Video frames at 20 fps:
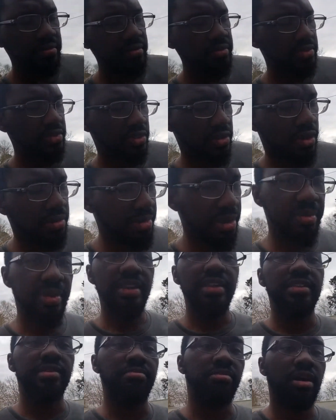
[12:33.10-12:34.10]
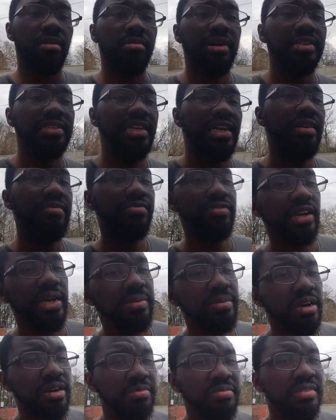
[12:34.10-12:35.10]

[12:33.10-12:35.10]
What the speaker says: So maybe I need to bump my time frame up.